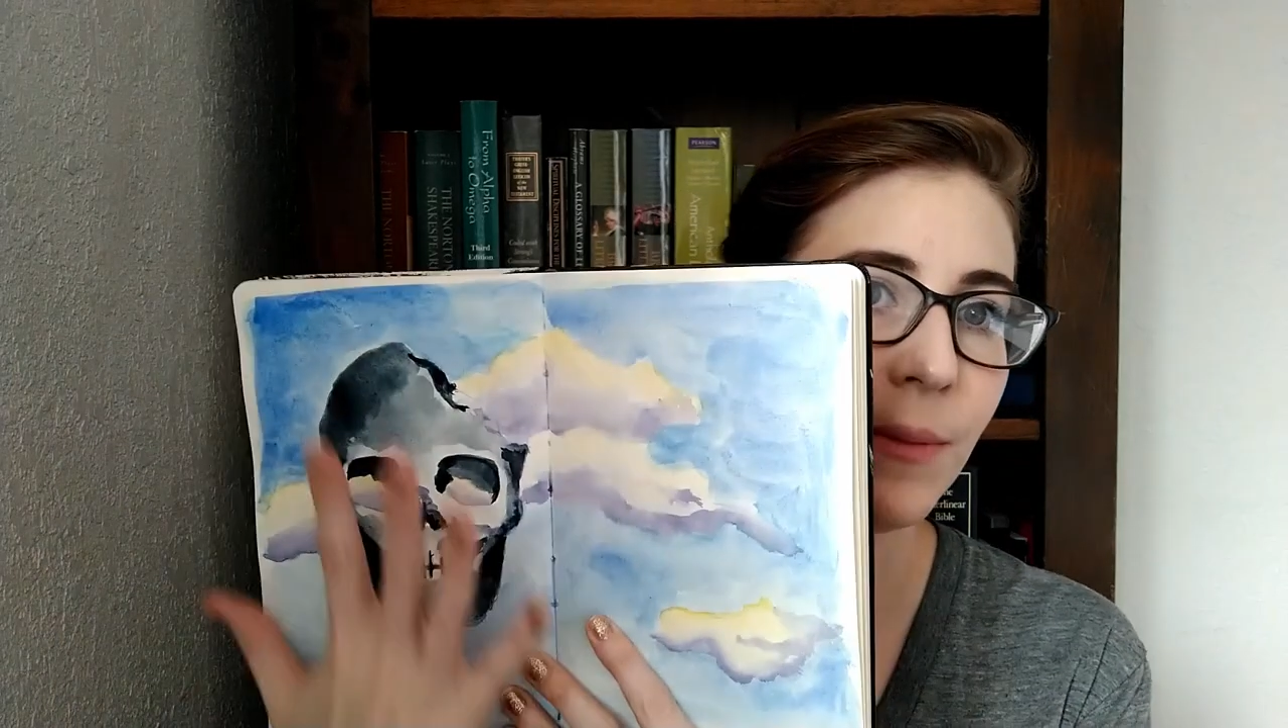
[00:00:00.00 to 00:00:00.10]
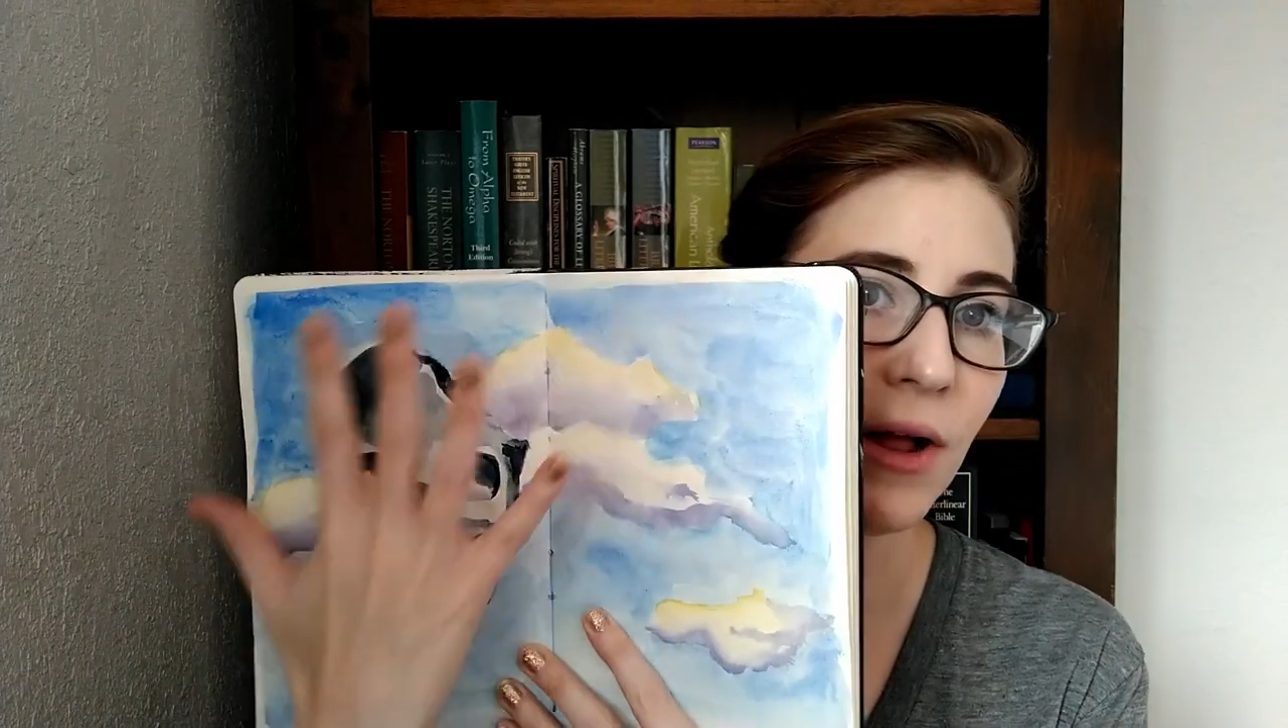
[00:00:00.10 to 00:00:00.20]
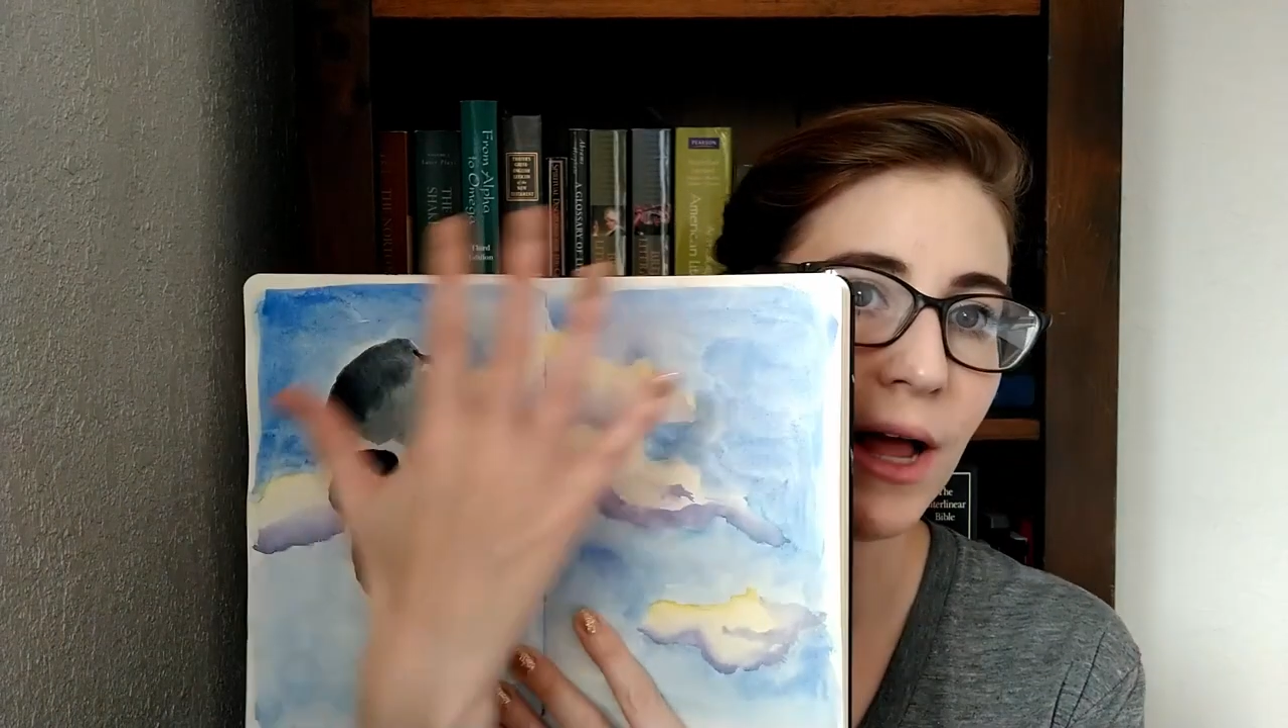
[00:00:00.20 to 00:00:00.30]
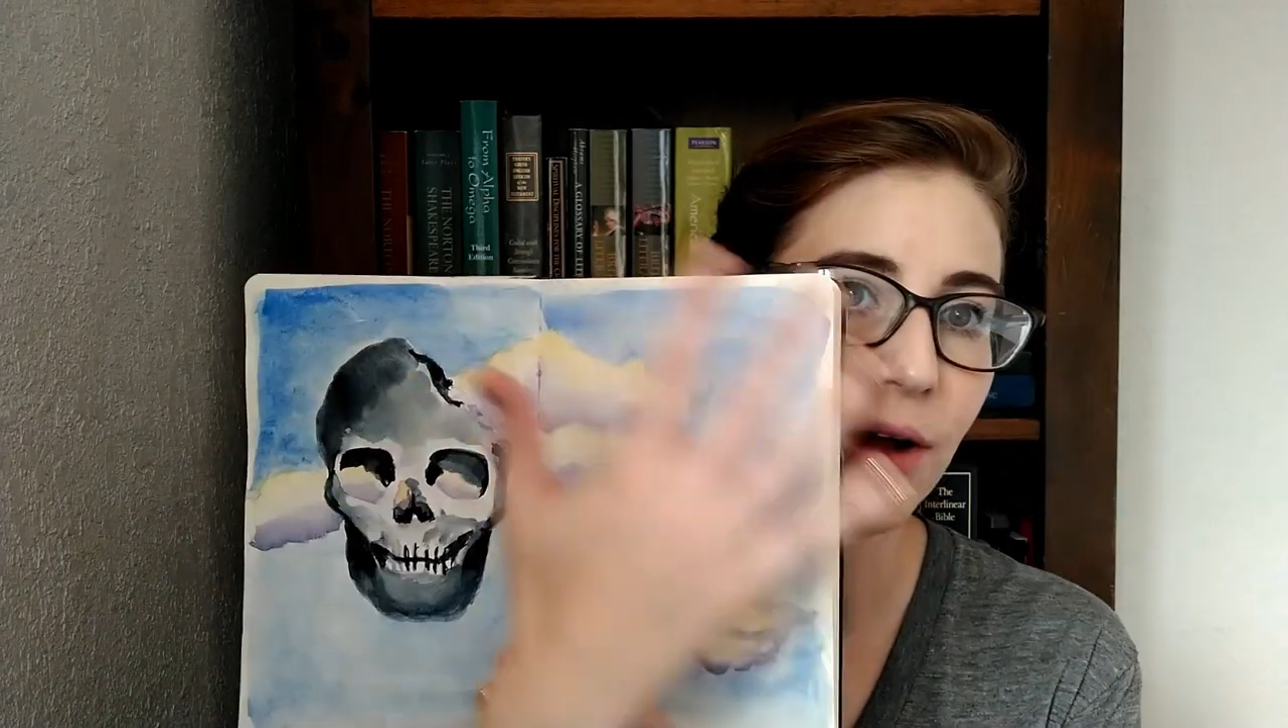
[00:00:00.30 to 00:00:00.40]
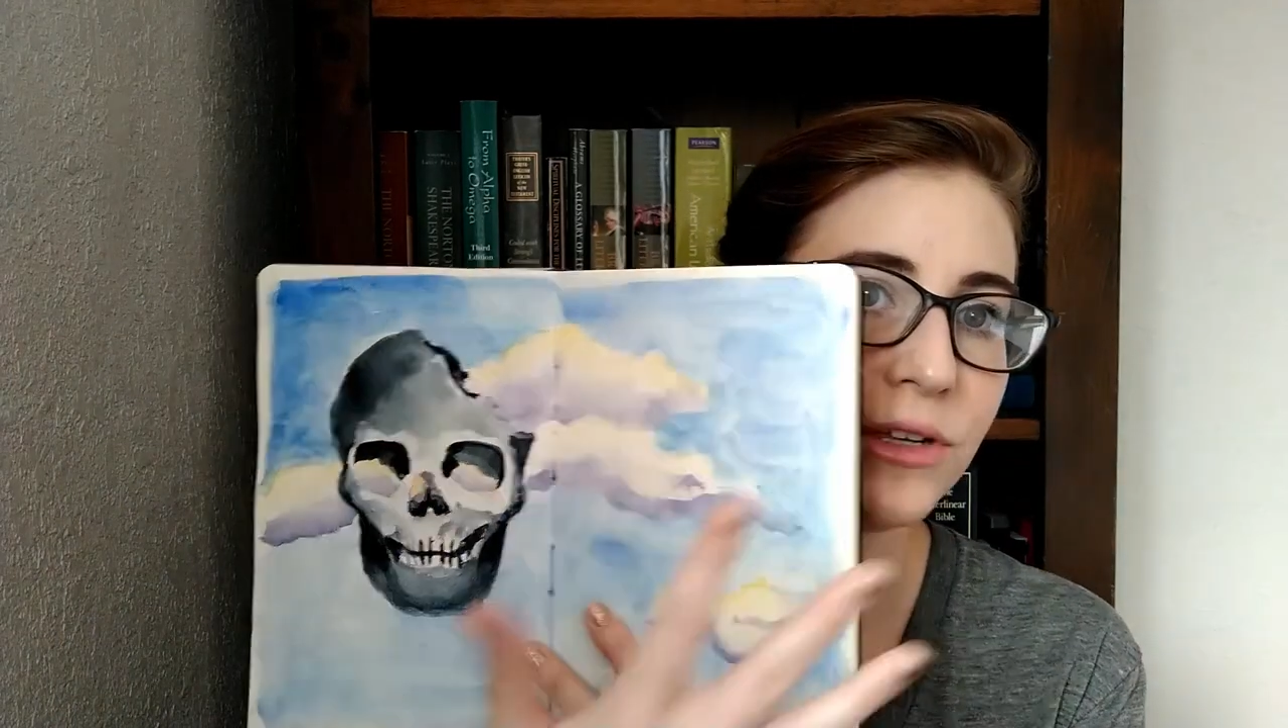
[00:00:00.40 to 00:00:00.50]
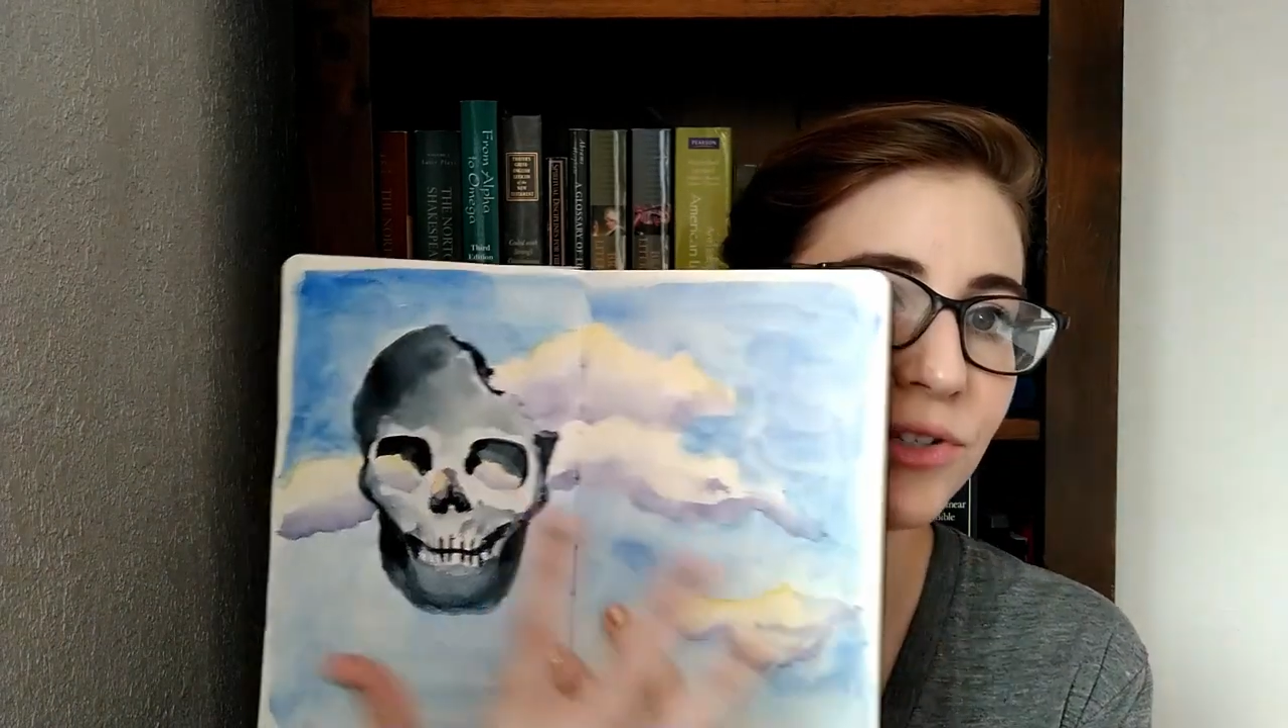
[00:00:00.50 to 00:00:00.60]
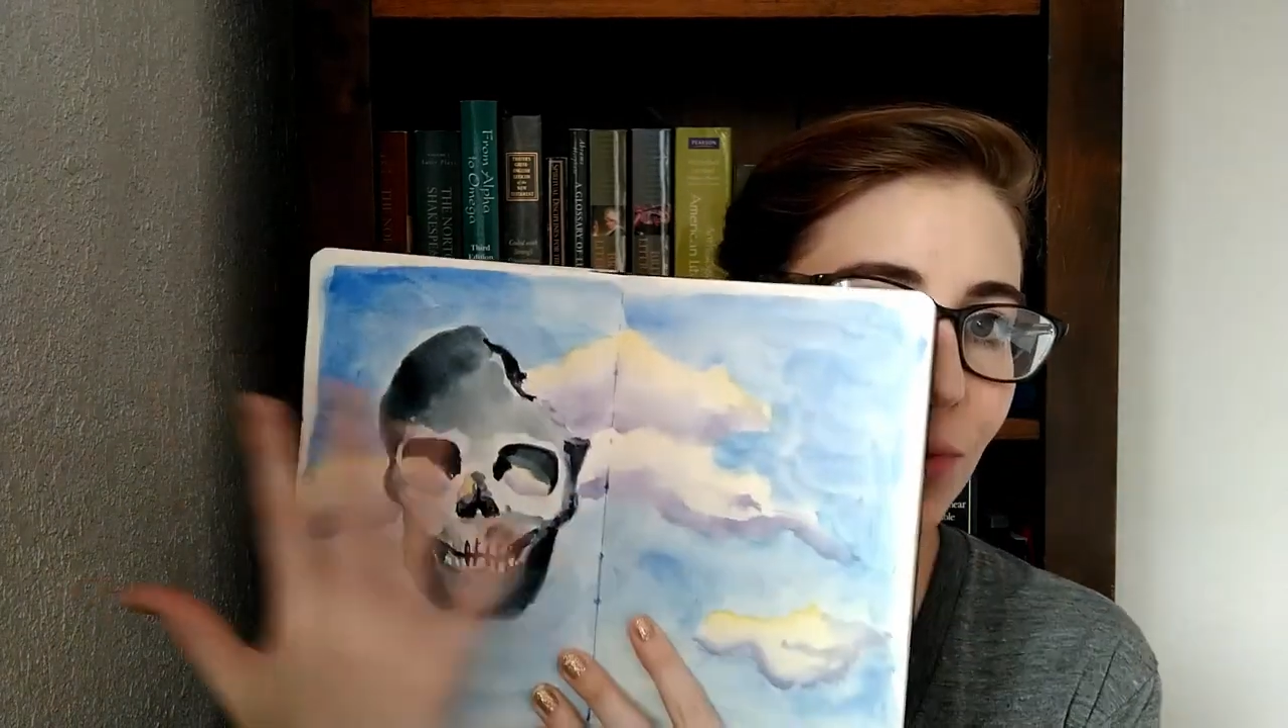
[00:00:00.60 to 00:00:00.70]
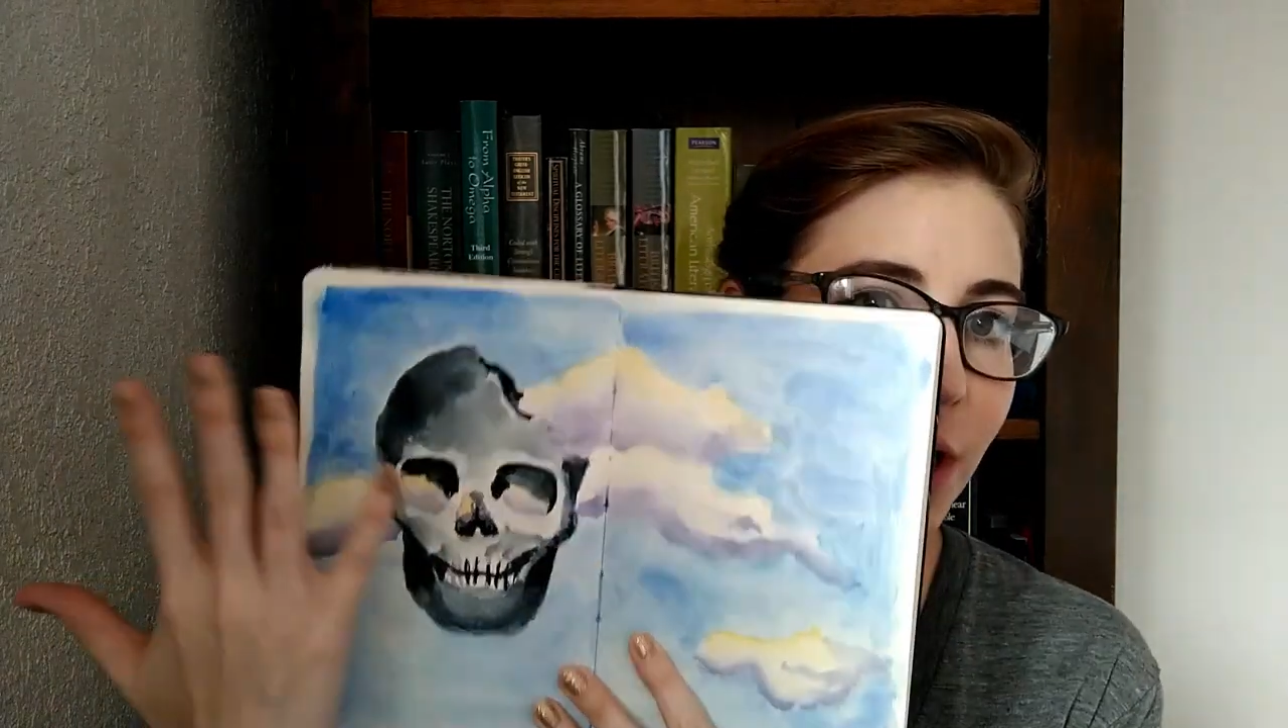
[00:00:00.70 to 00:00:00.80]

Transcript: about how this